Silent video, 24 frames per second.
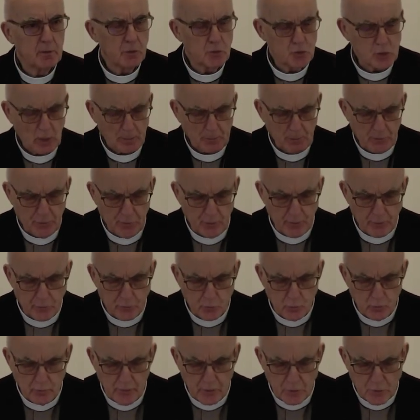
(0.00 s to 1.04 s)
Chapter
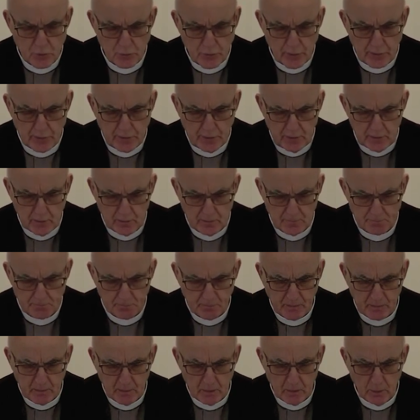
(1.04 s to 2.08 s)
32, verse 19.
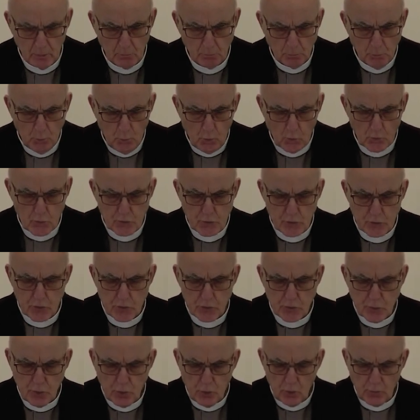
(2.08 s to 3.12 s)
Moses
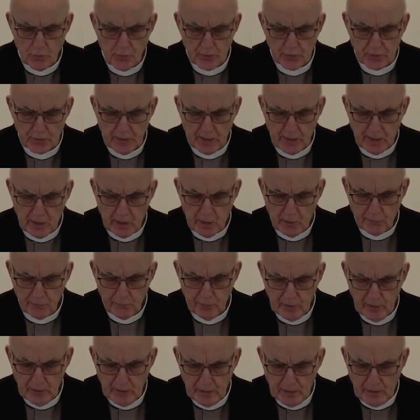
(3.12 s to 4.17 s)
saw the calf
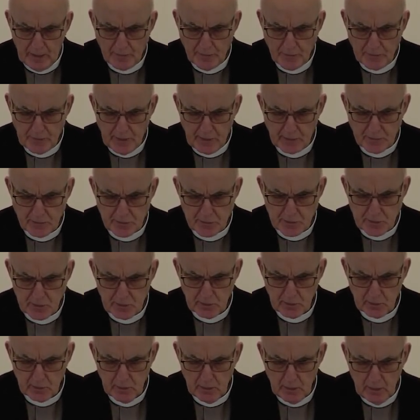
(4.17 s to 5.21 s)
and the
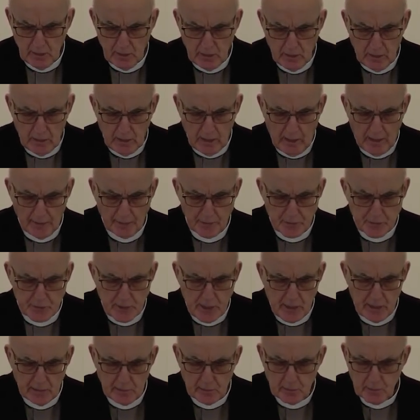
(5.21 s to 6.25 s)
dancing, and his
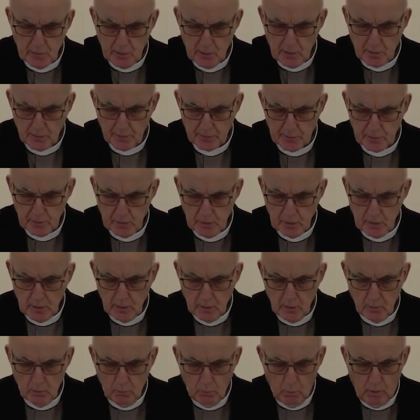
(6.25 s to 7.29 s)
anger
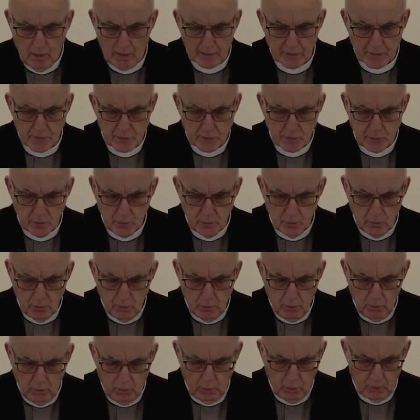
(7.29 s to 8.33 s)
waxed
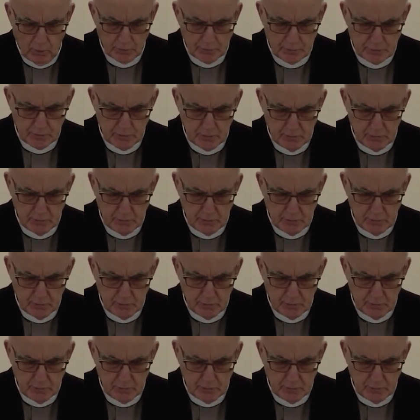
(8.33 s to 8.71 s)
hot.